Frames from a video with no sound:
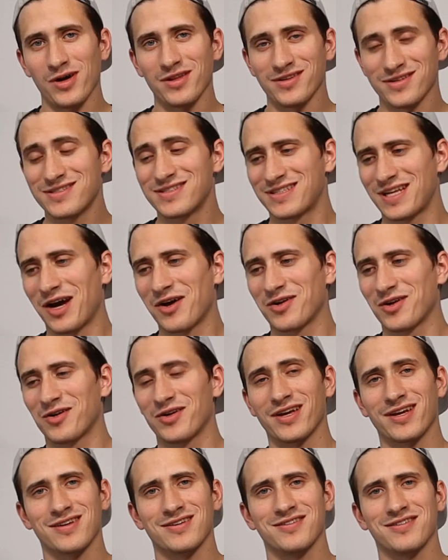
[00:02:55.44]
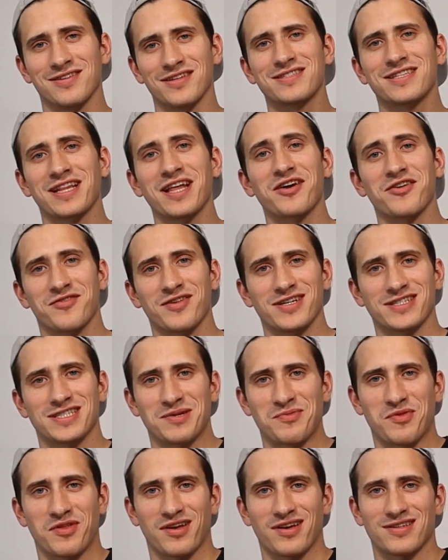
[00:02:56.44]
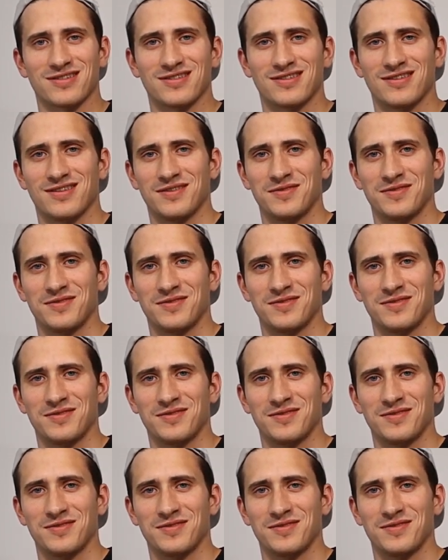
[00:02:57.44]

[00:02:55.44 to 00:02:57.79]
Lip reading: While this is downloading, let's clarify some things.